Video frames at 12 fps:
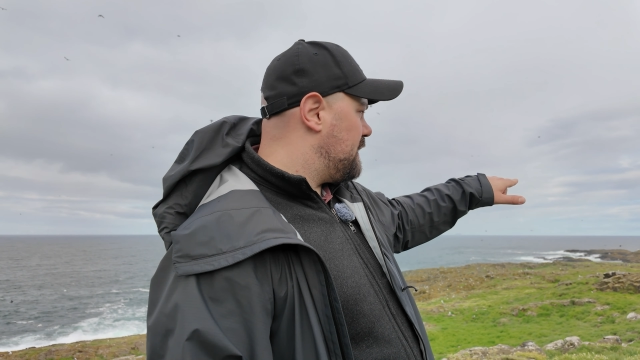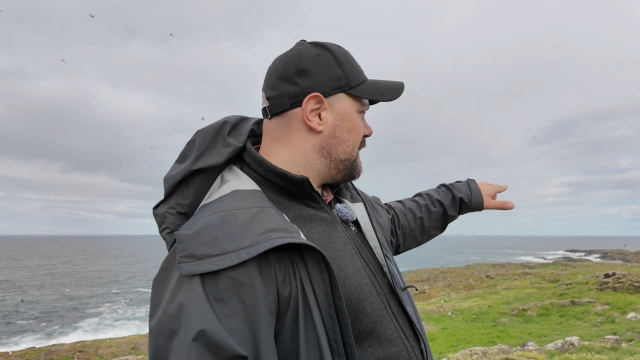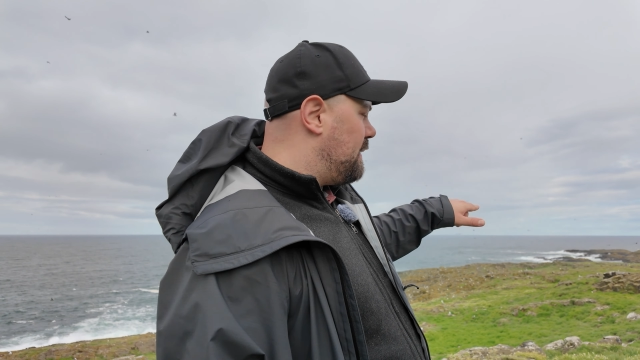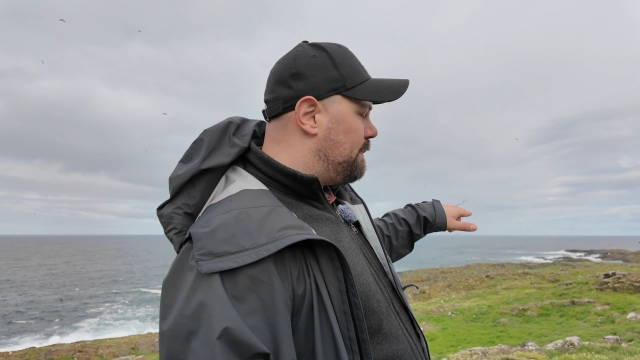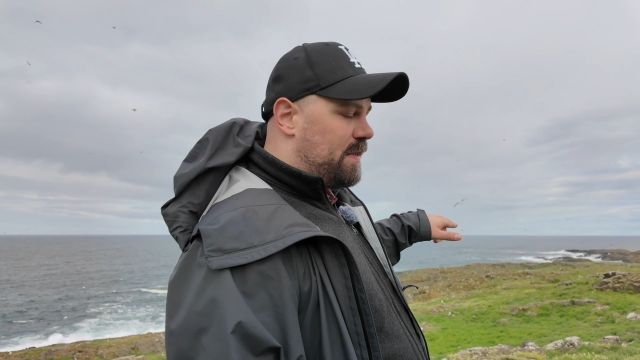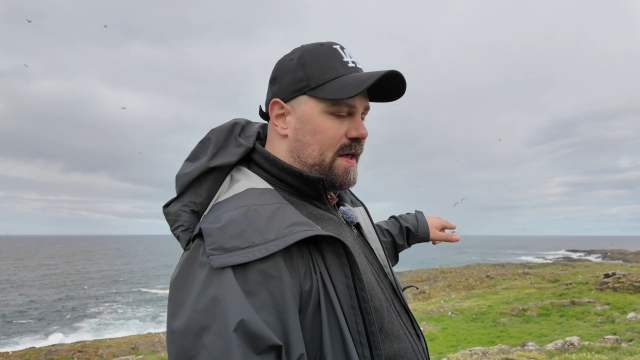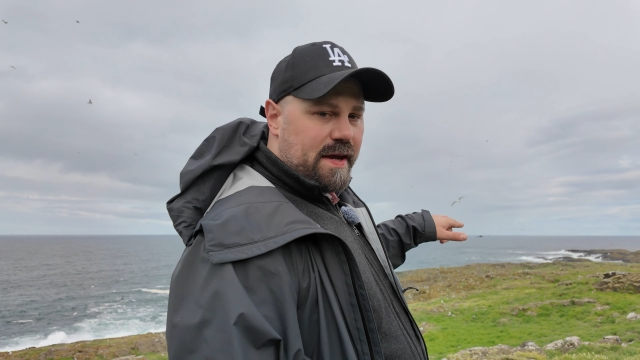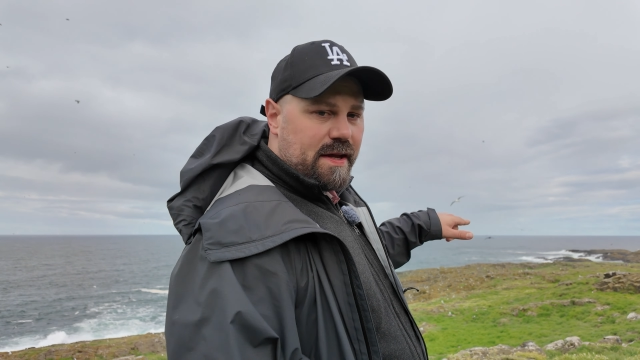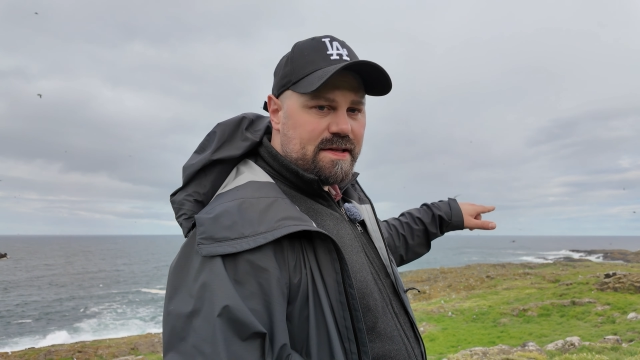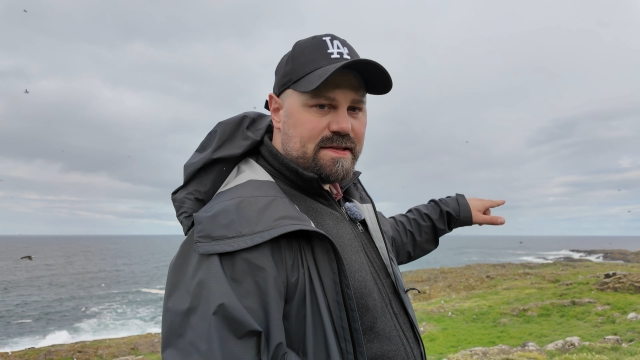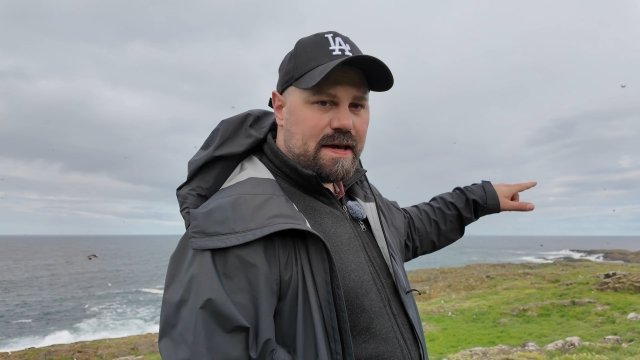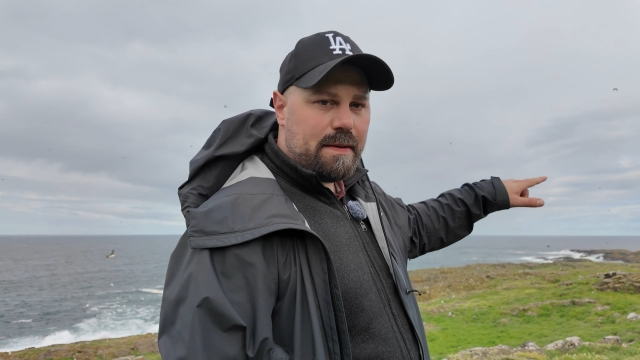keep
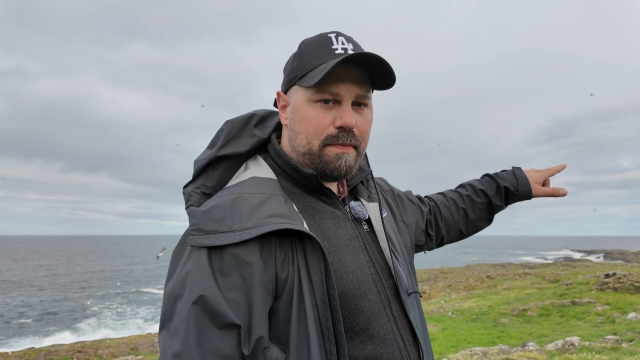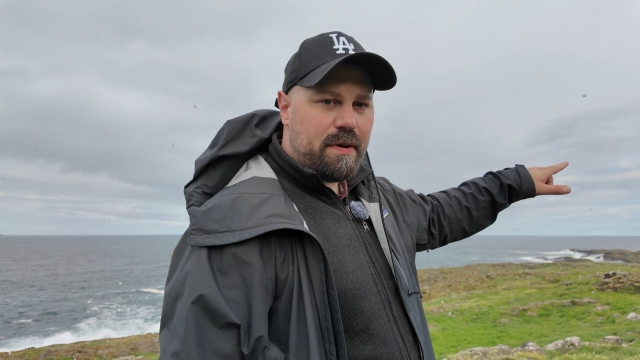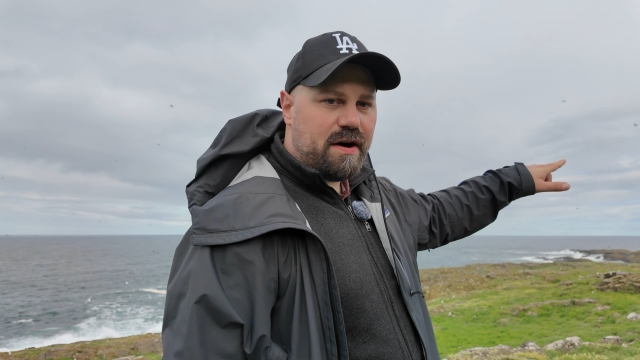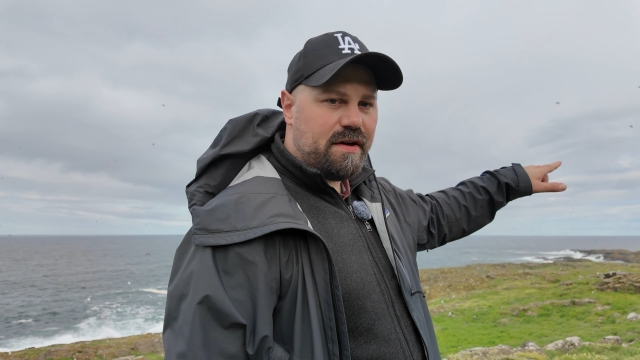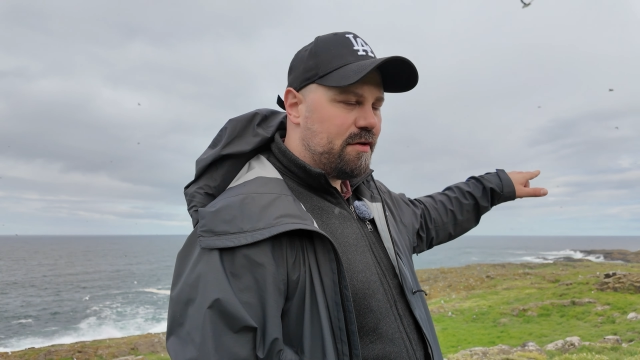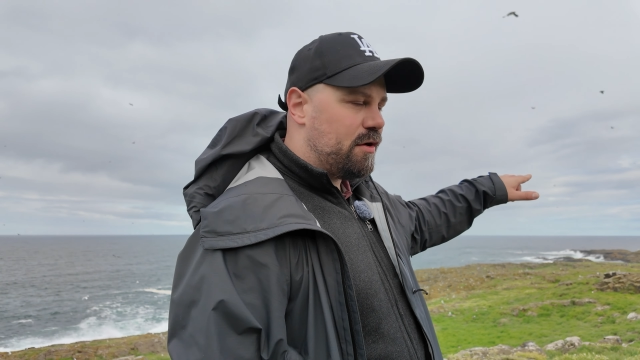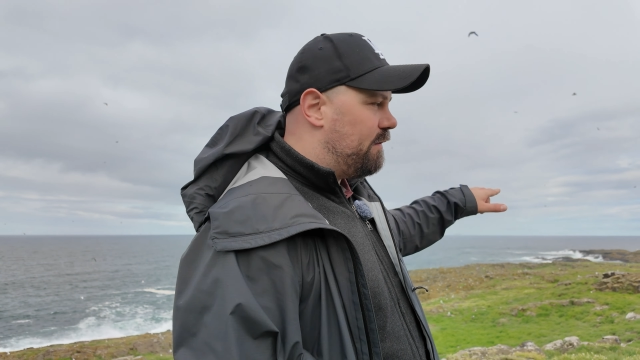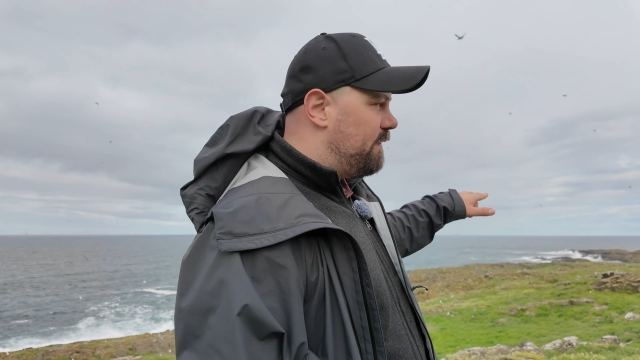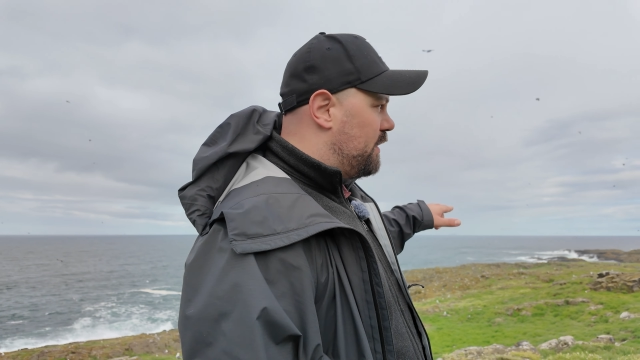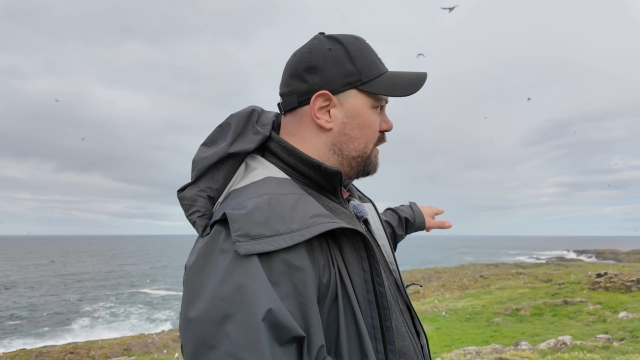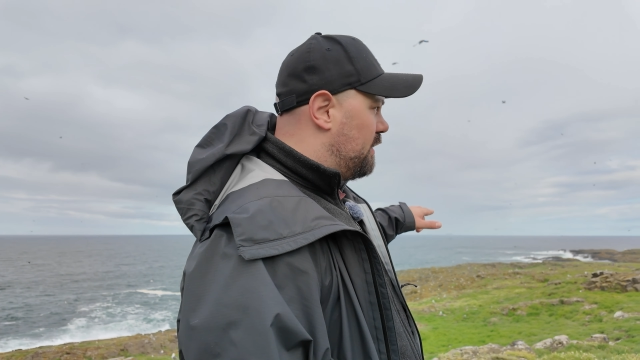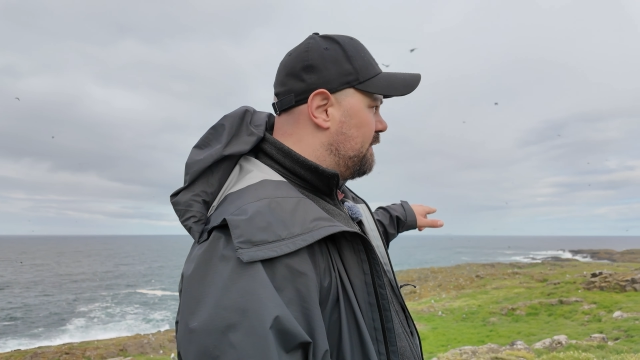taking the same path
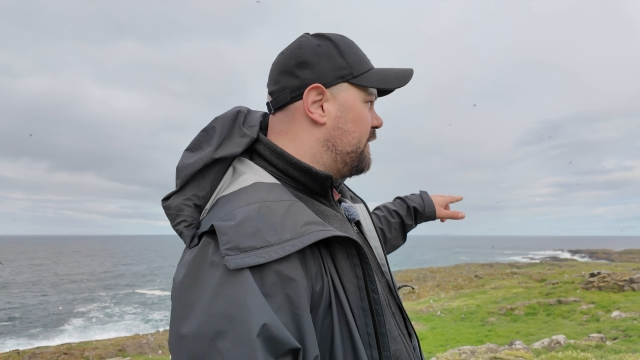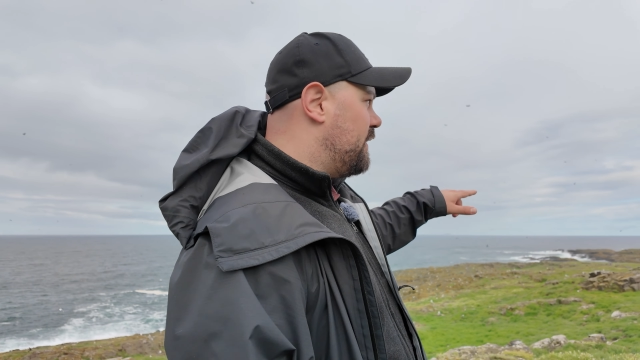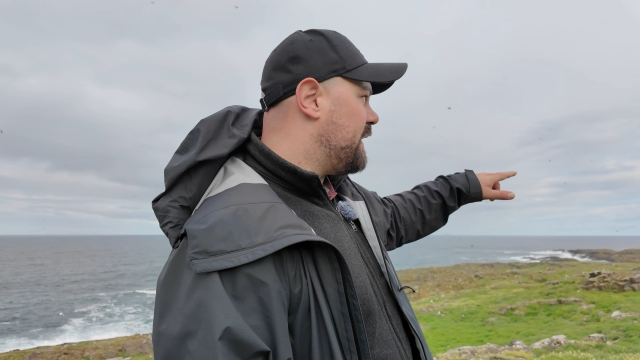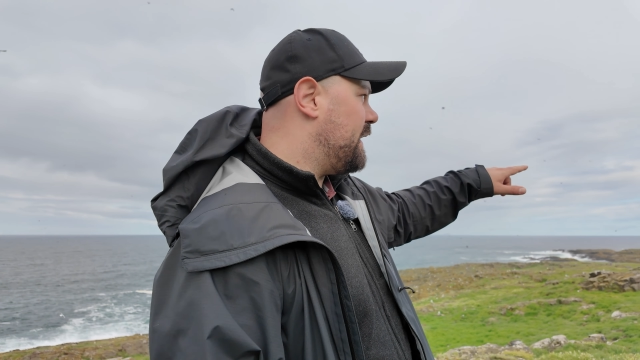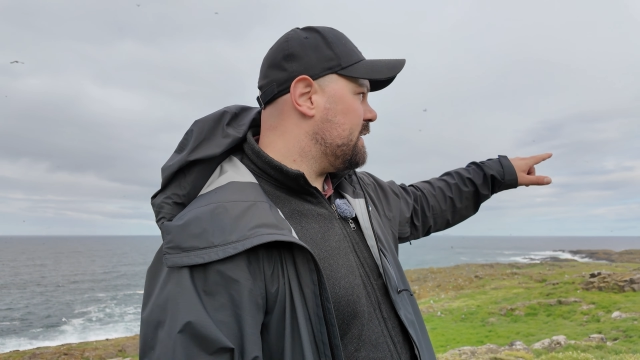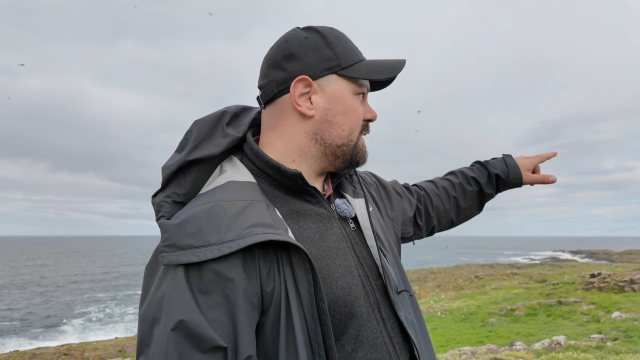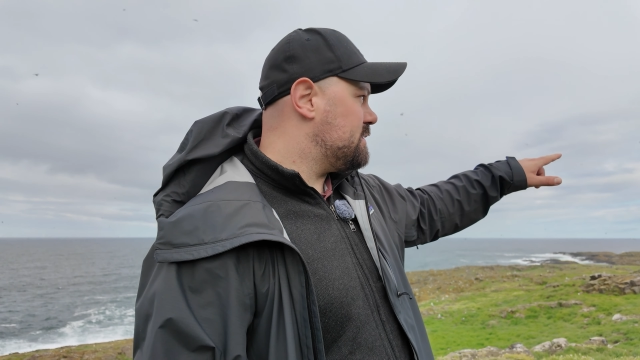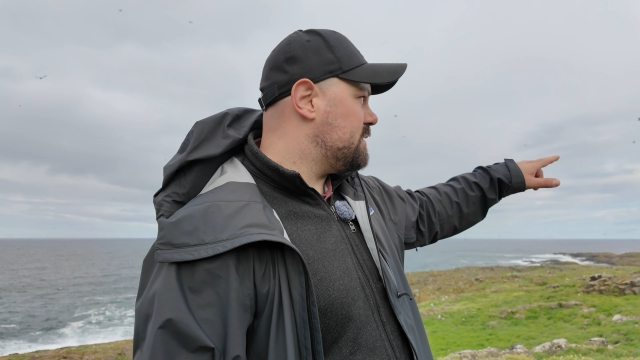over and over again.